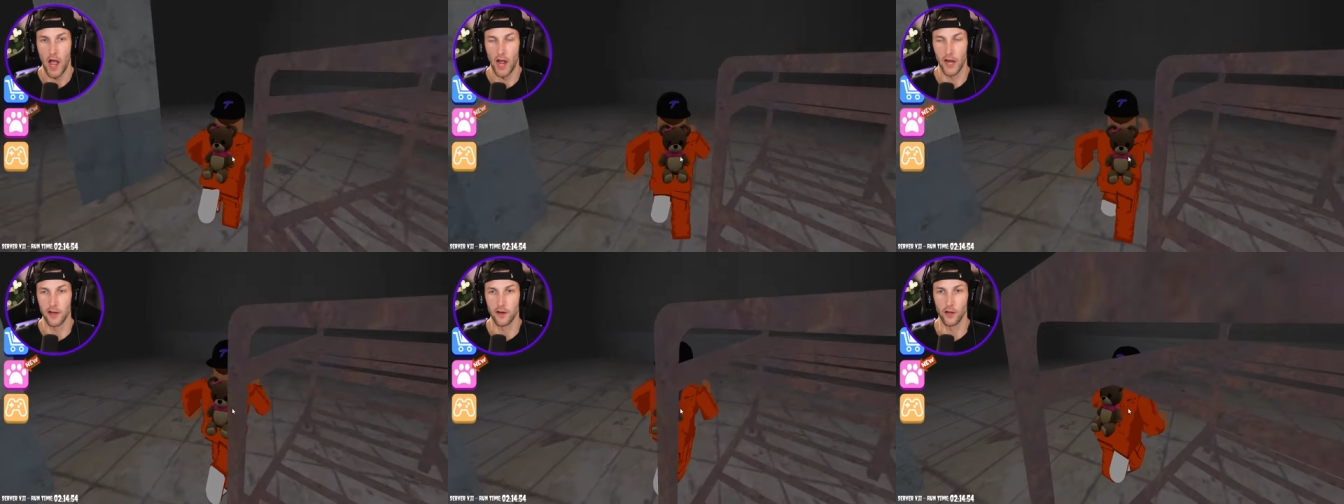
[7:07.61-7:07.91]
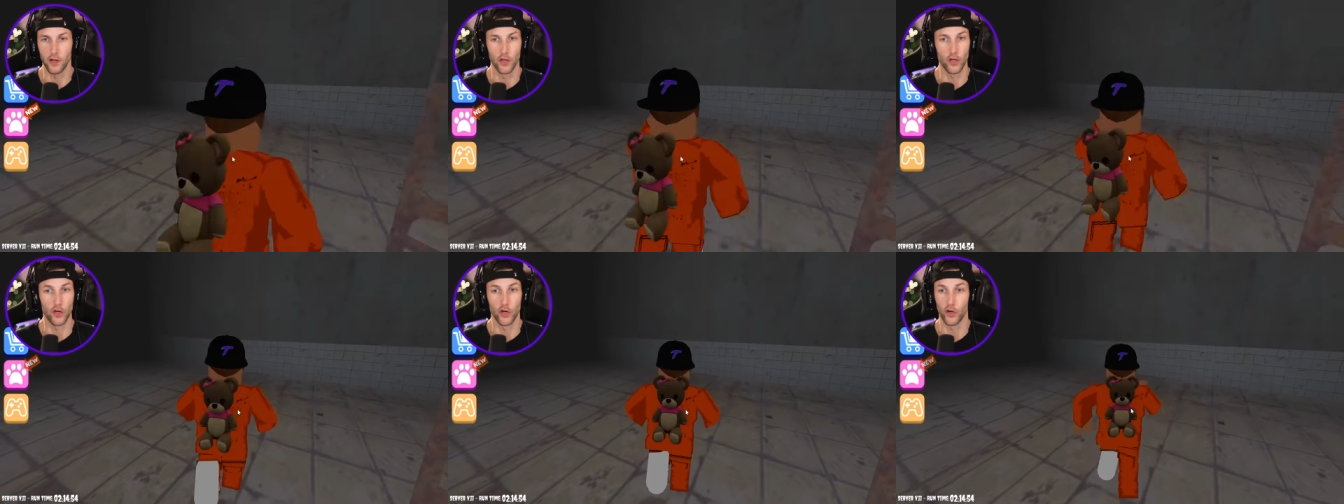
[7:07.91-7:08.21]
and
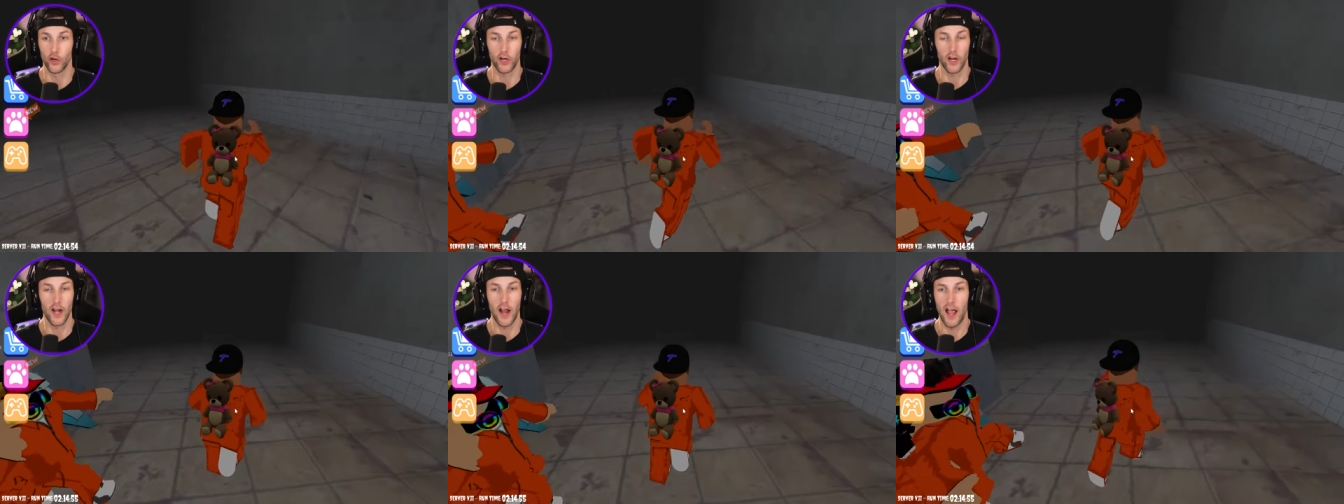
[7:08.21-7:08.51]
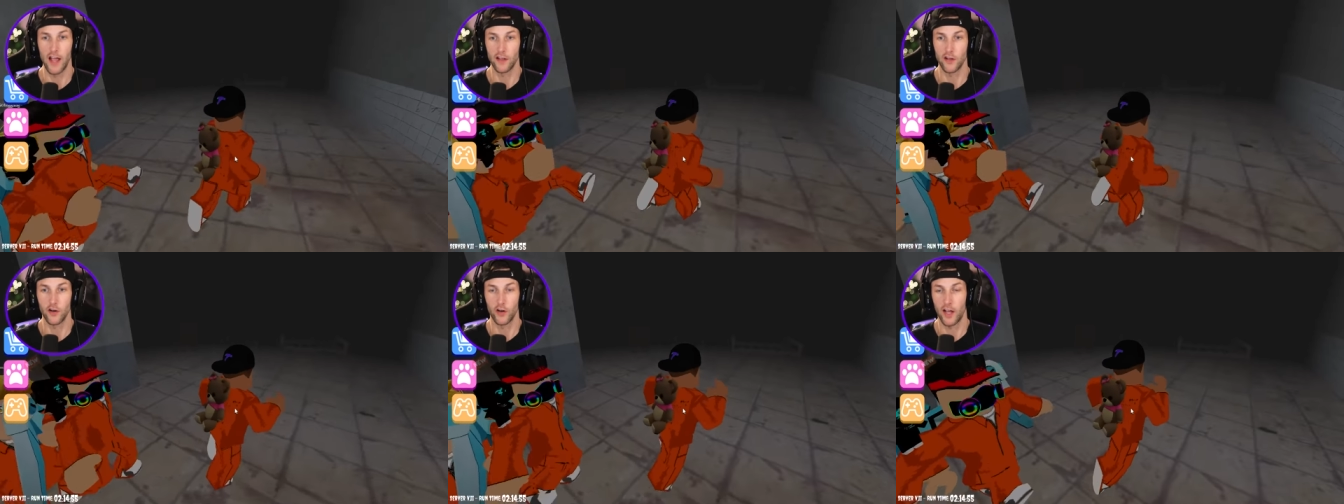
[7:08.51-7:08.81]
you, are
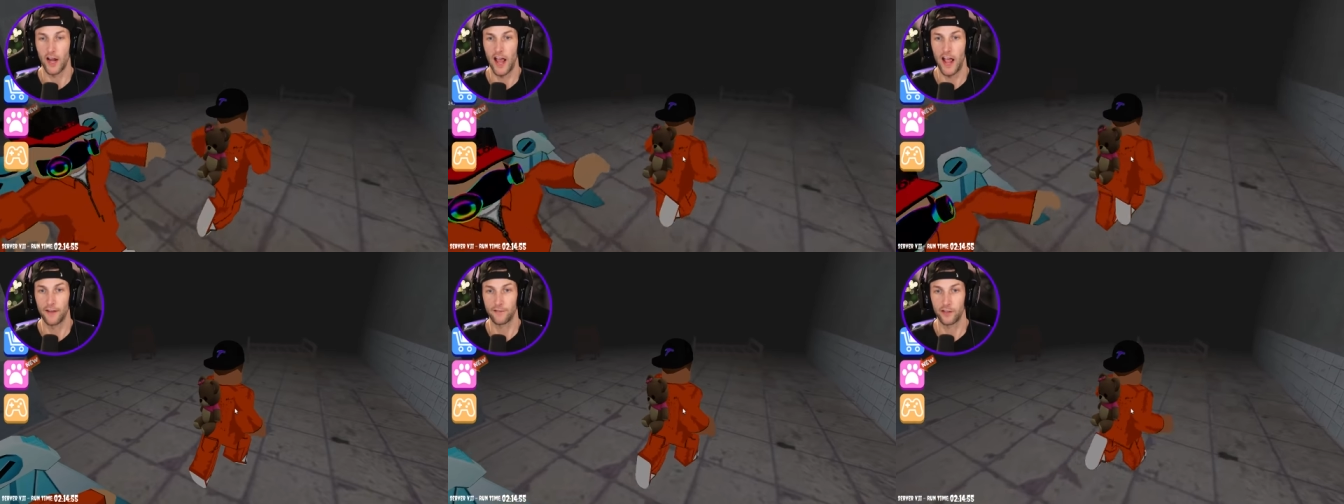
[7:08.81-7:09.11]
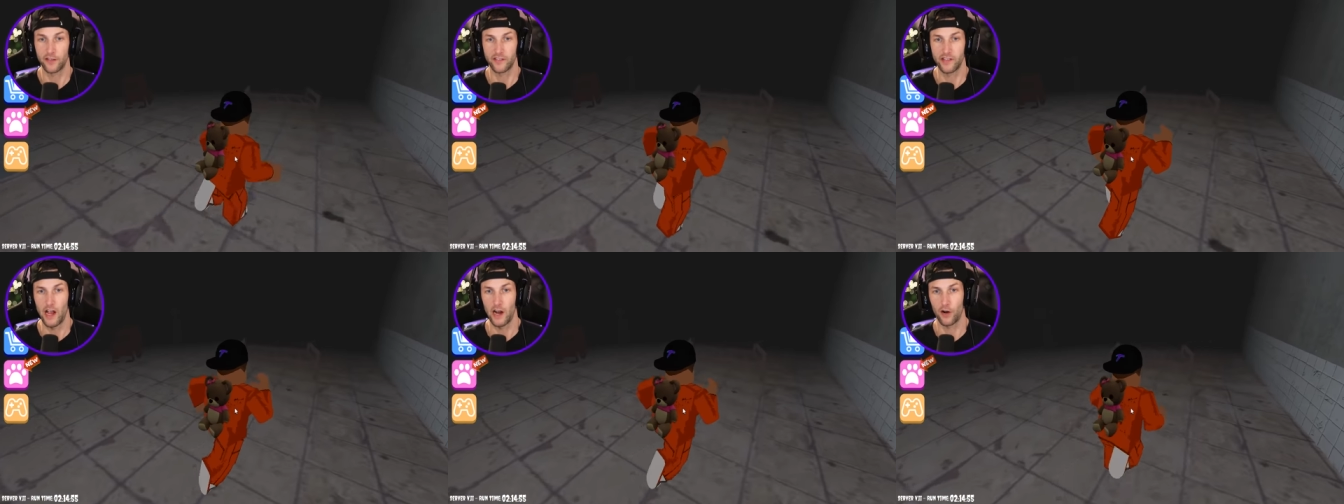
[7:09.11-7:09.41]
gonna you're gonna
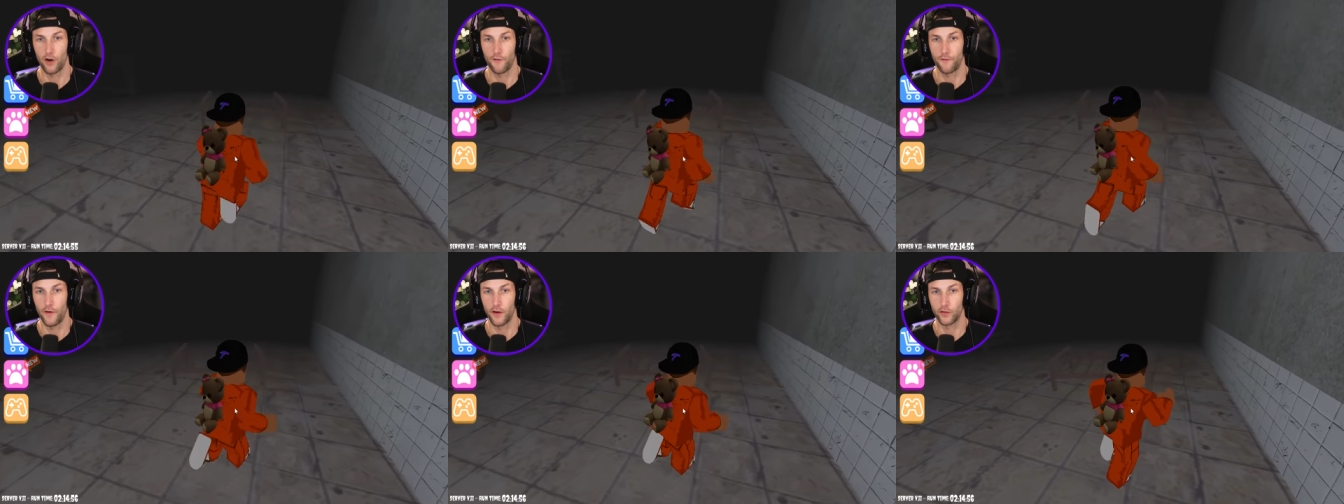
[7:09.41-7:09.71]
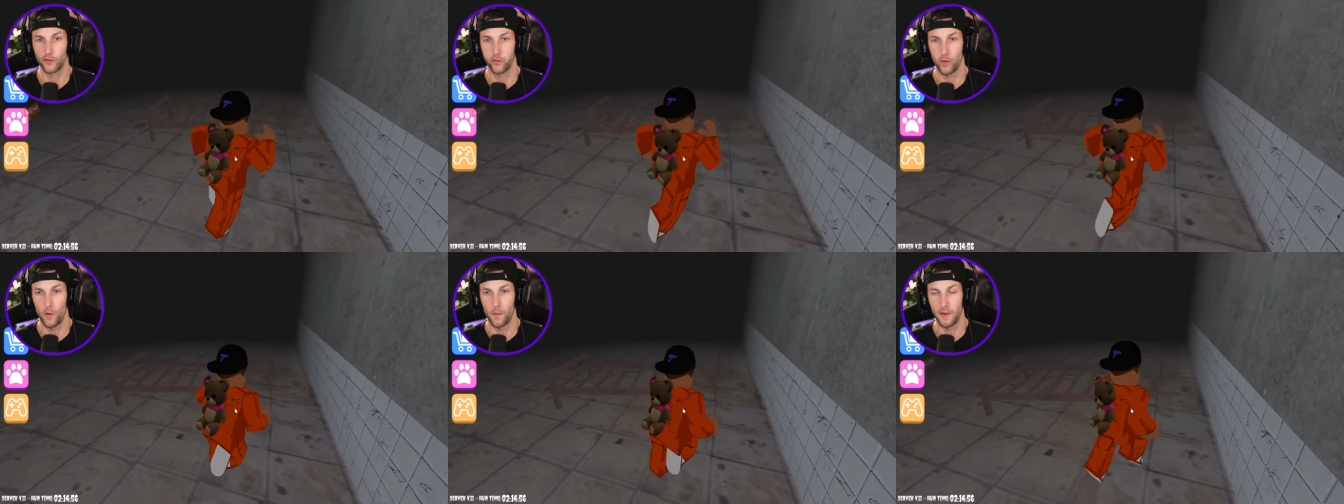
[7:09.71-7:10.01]
have to
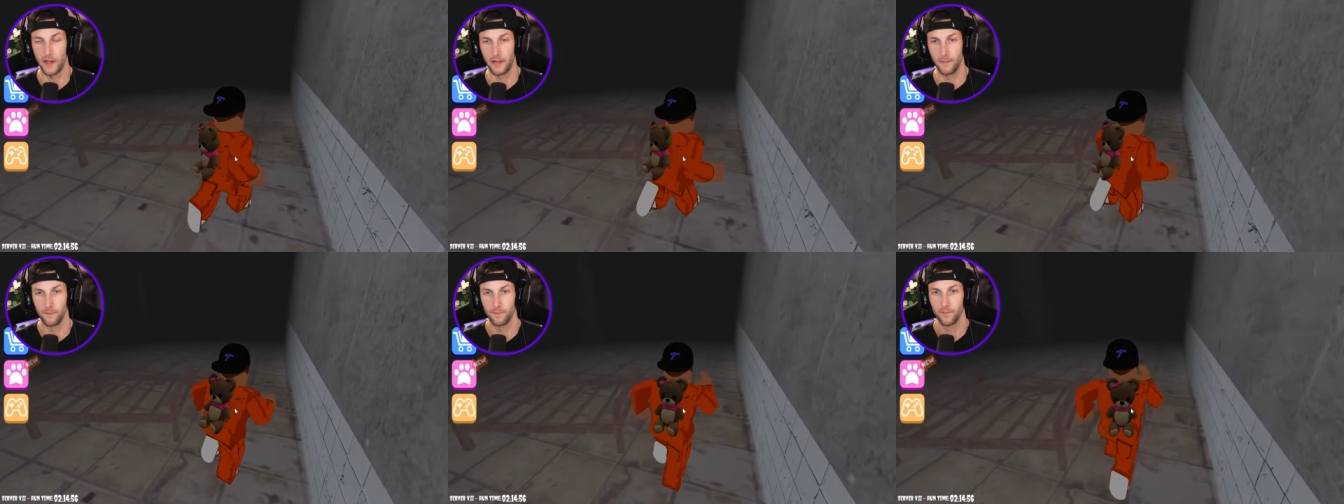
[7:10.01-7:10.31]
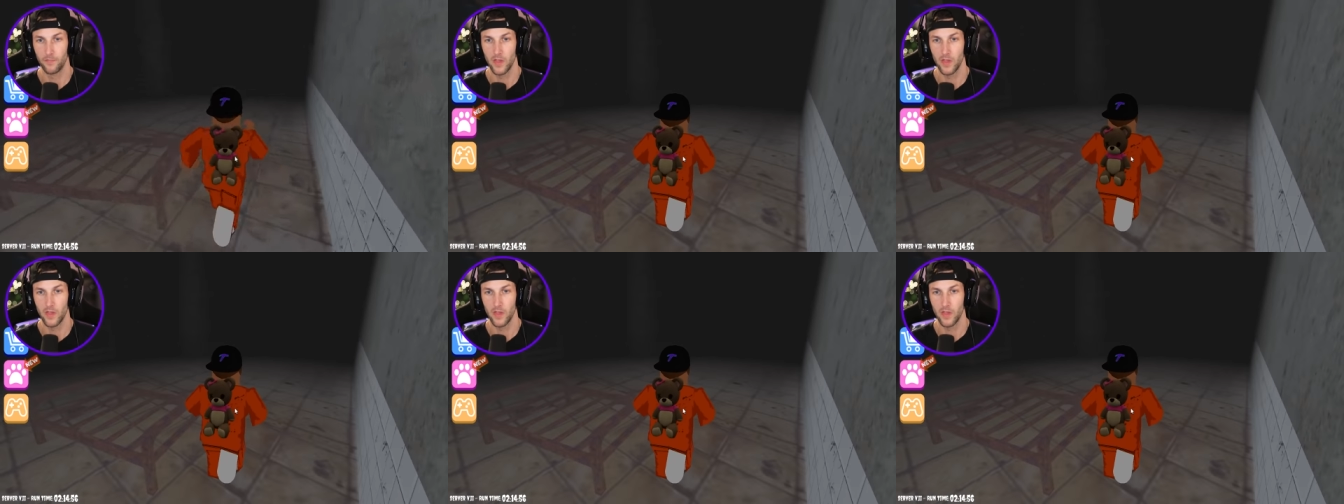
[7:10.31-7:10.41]
sacrifice for me.